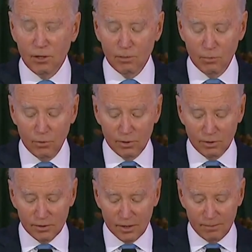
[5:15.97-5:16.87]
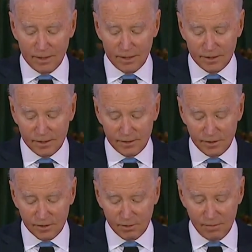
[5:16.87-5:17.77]
our borders. I mean, it's, it's
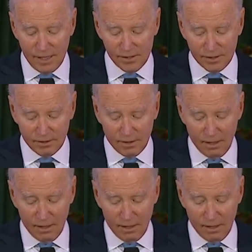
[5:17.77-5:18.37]
just amazing.